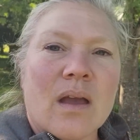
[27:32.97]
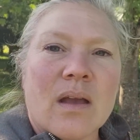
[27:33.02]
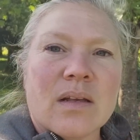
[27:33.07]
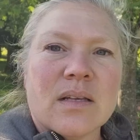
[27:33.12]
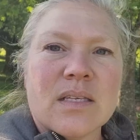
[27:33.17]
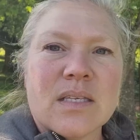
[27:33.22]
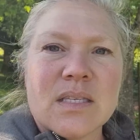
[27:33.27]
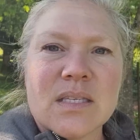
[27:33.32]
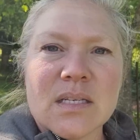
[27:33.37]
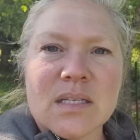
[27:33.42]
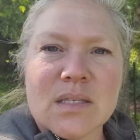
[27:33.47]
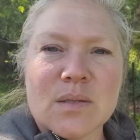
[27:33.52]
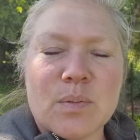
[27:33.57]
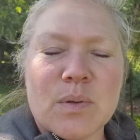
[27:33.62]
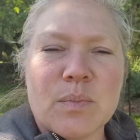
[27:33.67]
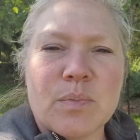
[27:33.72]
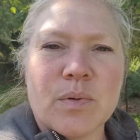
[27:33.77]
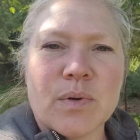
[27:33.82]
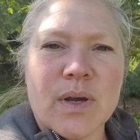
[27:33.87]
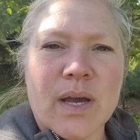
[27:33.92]
6
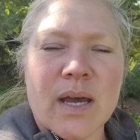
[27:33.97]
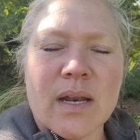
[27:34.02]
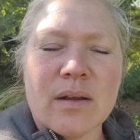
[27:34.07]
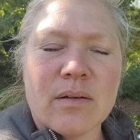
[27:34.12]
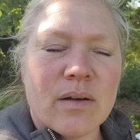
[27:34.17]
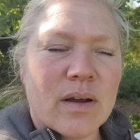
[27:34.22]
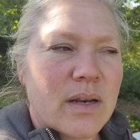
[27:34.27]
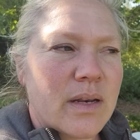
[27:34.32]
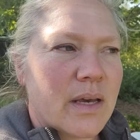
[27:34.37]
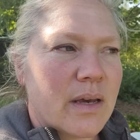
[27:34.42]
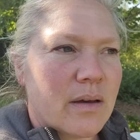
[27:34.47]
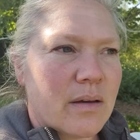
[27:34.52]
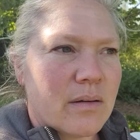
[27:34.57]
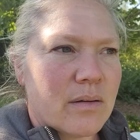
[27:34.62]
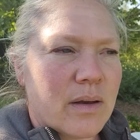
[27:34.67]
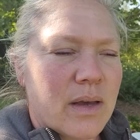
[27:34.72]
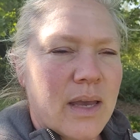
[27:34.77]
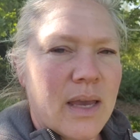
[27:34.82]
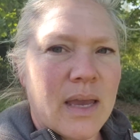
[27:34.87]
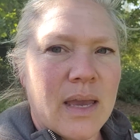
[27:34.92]
people cutting right now,
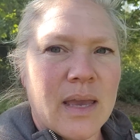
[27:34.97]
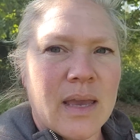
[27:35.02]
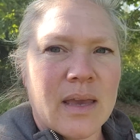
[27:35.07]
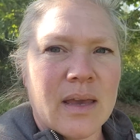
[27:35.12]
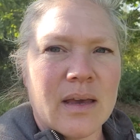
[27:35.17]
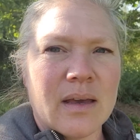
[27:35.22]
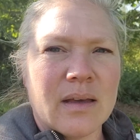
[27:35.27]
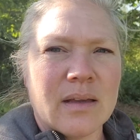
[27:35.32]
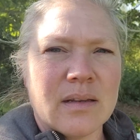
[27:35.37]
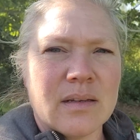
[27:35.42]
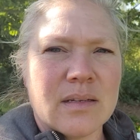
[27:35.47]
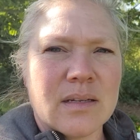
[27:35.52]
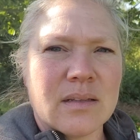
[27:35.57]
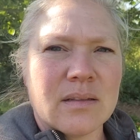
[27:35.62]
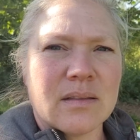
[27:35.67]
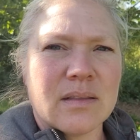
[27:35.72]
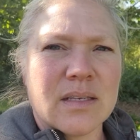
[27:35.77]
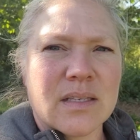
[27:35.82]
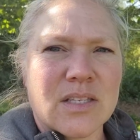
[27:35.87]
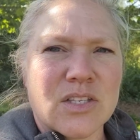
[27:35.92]
and
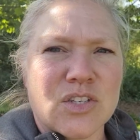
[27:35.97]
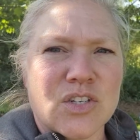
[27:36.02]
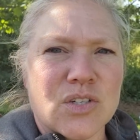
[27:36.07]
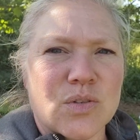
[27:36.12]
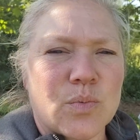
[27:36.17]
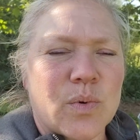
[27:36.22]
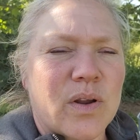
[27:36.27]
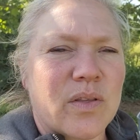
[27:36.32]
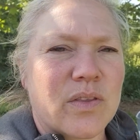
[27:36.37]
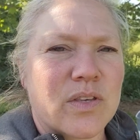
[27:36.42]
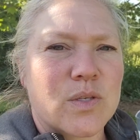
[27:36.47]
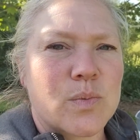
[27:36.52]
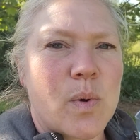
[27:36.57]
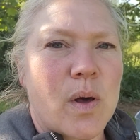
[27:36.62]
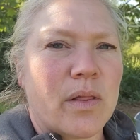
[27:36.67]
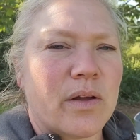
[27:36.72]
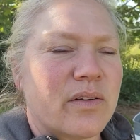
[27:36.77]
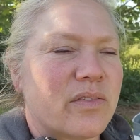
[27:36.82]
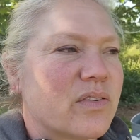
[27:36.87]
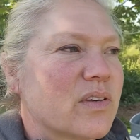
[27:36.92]
this is just one of the
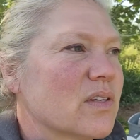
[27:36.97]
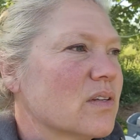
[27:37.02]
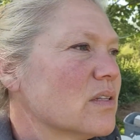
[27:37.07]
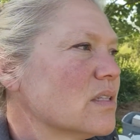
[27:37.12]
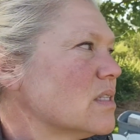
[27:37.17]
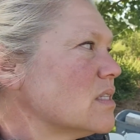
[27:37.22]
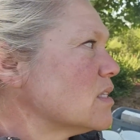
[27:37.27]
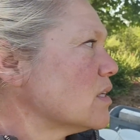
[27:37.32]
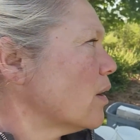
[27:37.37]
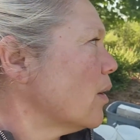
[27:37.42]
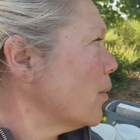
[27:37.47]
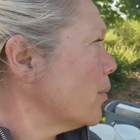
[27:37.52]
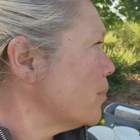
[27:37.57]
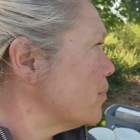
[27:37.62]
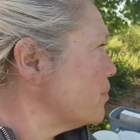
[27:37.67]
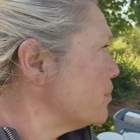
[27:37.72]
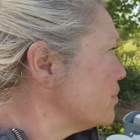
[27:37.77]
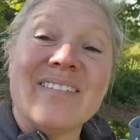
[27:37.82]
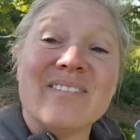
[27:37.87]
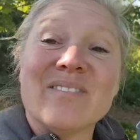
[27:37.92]
smaller fields, so
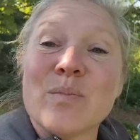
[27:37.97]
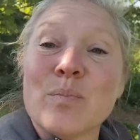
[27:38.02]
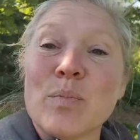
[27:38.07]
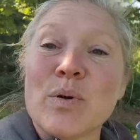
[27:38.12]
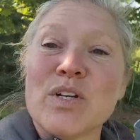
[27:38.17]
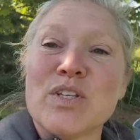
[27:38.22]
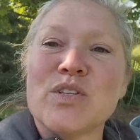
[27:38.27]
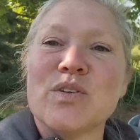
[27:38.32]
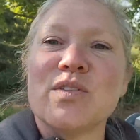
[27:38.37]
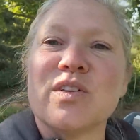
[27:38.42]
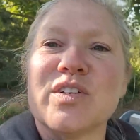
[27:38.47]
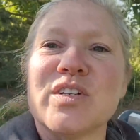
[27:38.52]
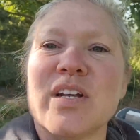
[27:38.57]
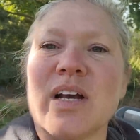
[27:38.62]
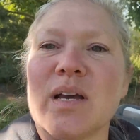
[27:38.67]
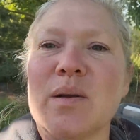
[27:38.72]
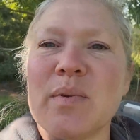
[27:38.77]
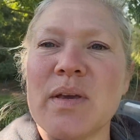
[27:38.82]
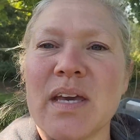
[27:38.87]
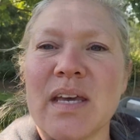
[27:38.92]
pretty soon there's not
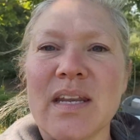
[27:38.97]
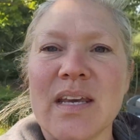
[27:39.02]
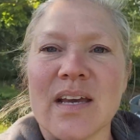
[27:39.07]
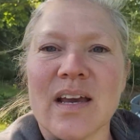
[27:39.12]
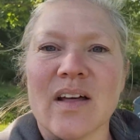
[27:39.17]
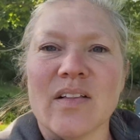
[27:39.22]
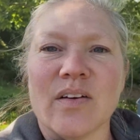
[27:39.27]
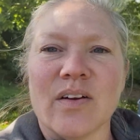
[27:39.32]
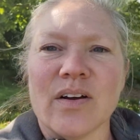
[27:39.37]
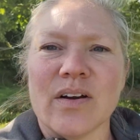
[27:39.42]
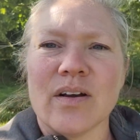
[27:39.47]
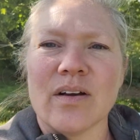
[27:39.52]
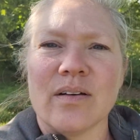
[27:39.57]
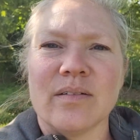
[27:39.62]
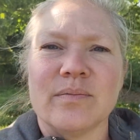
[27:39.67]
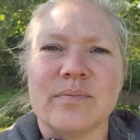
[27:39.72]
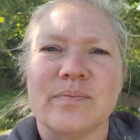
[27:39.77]
going to be any color at all.